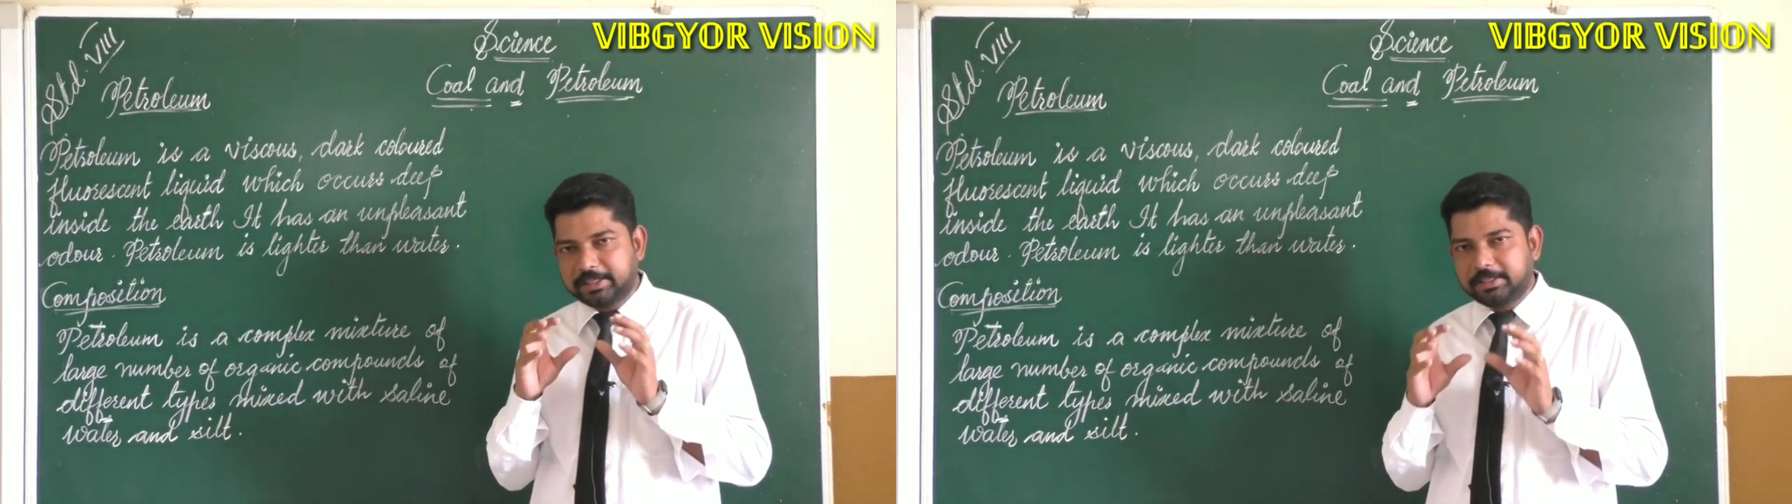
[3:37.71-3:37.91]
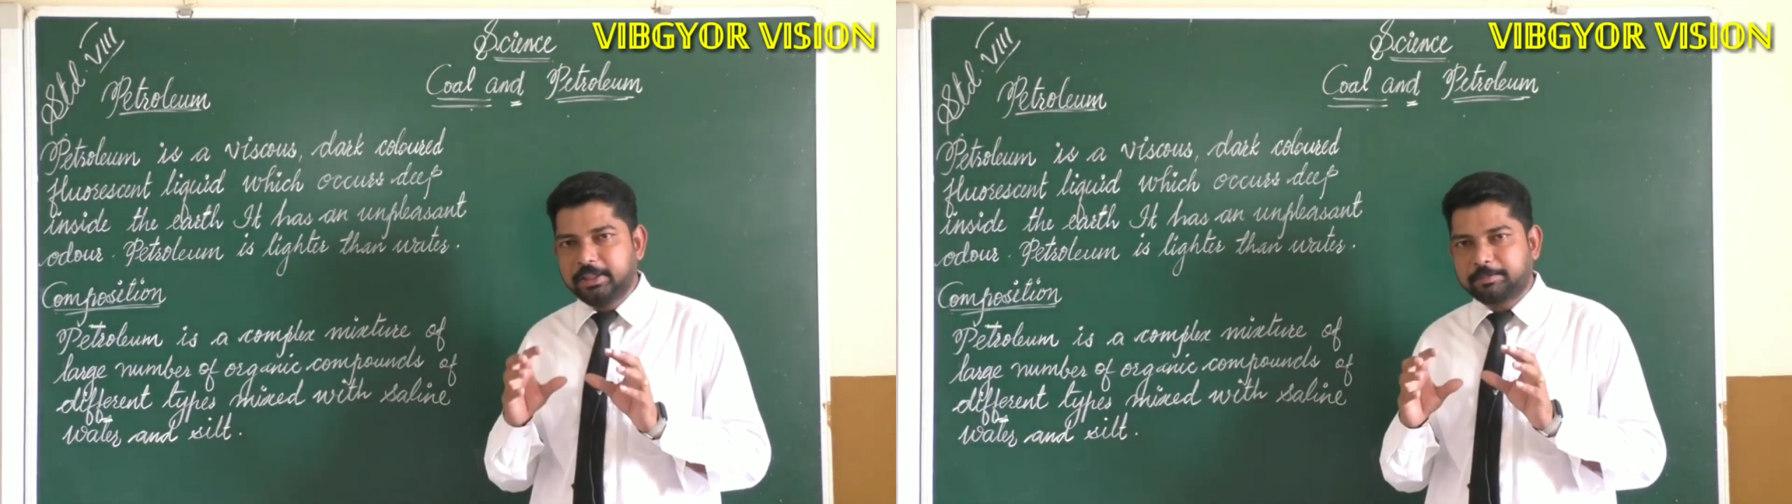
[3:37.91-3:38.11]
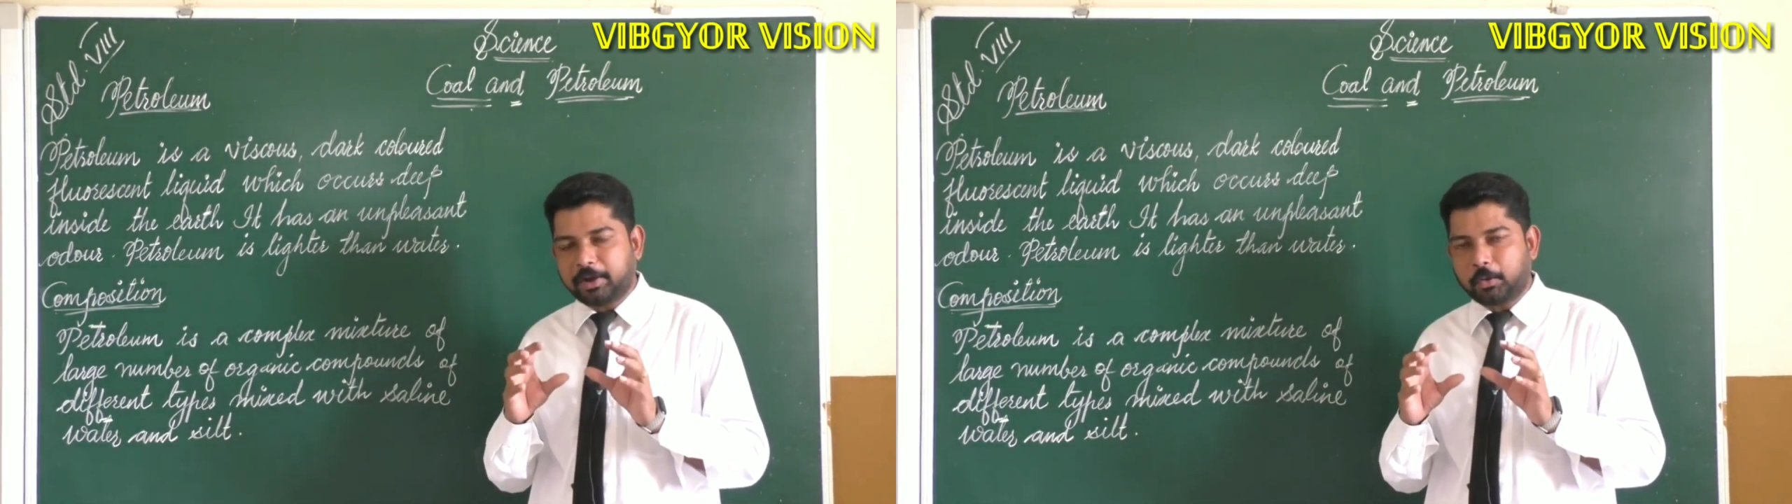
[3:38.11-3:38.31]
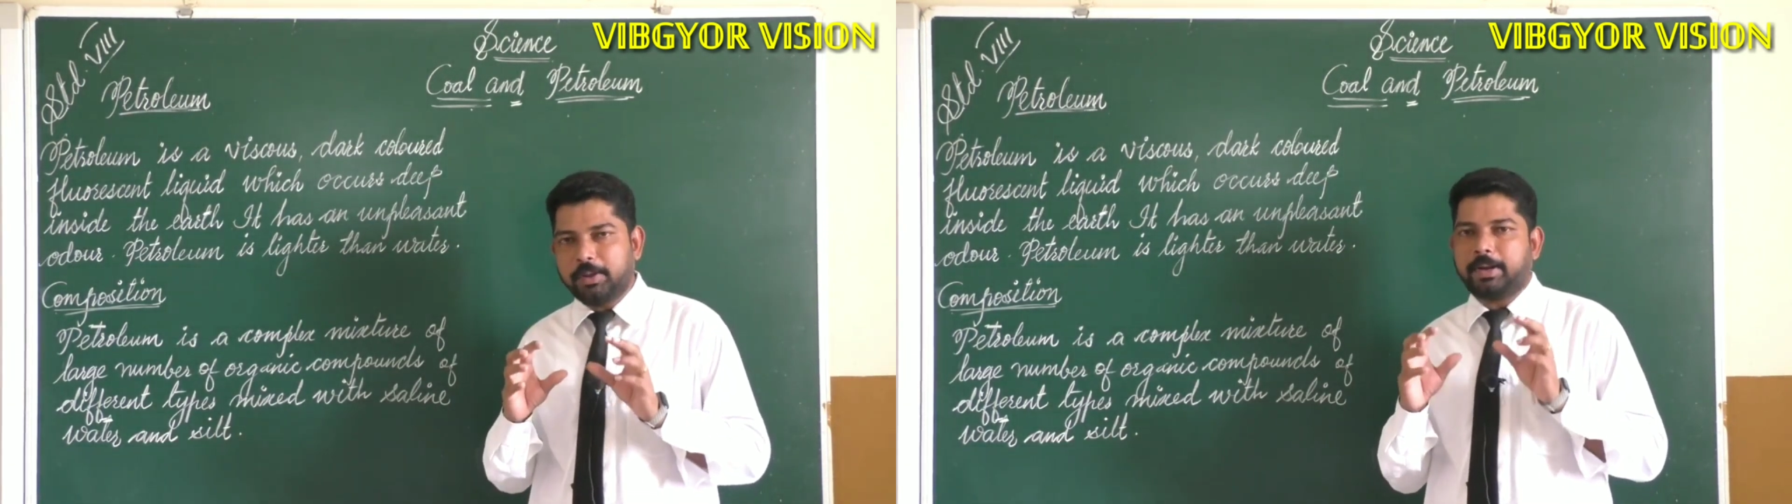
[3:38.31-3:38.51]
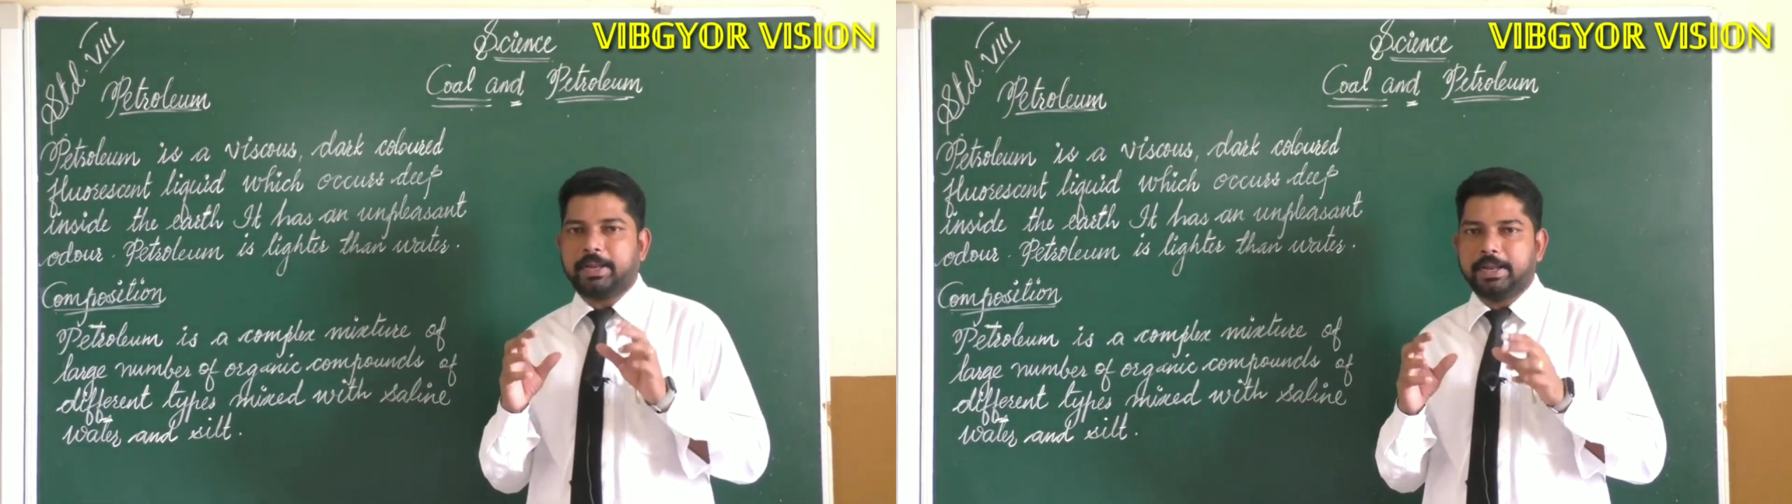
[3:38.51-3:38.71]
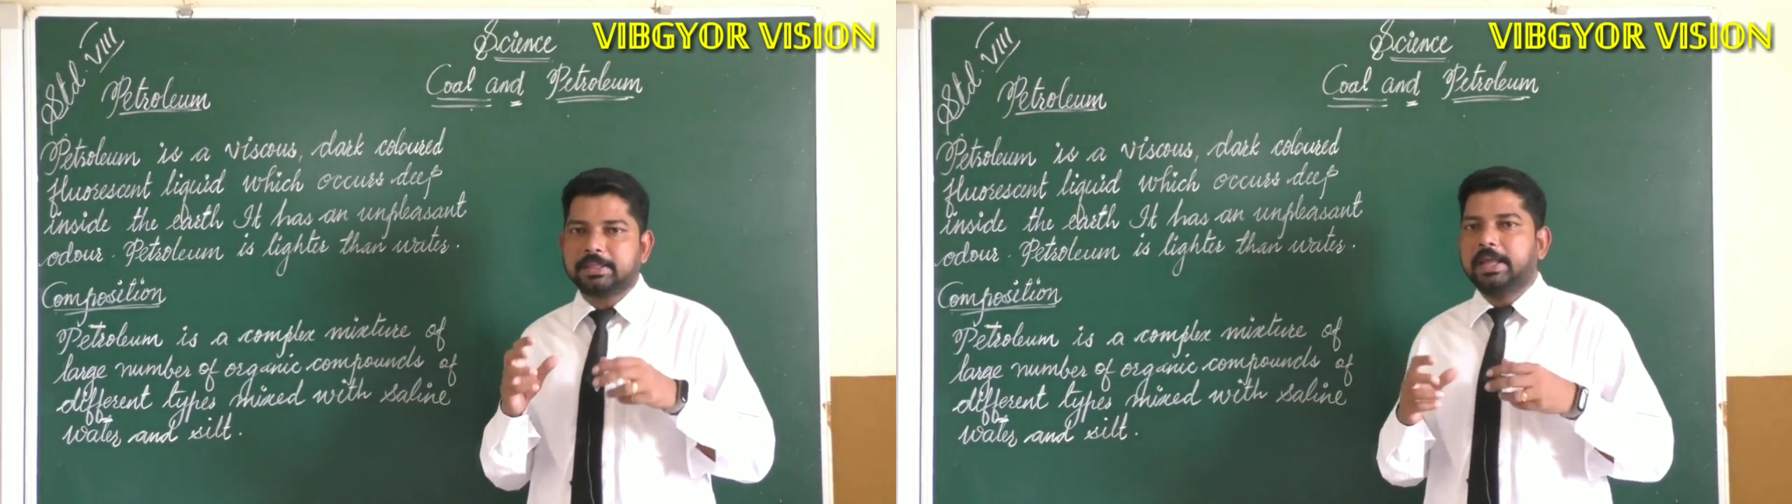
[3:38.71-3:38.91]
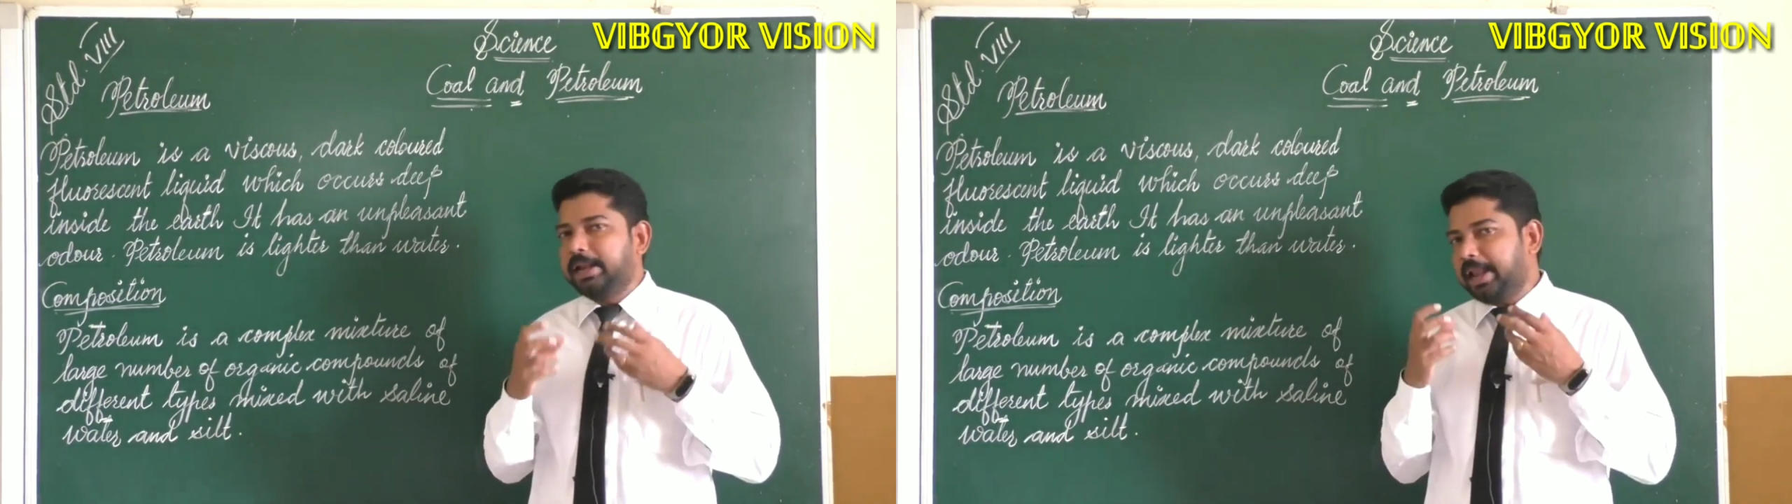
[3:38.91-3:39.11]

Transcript: that this petroleum contains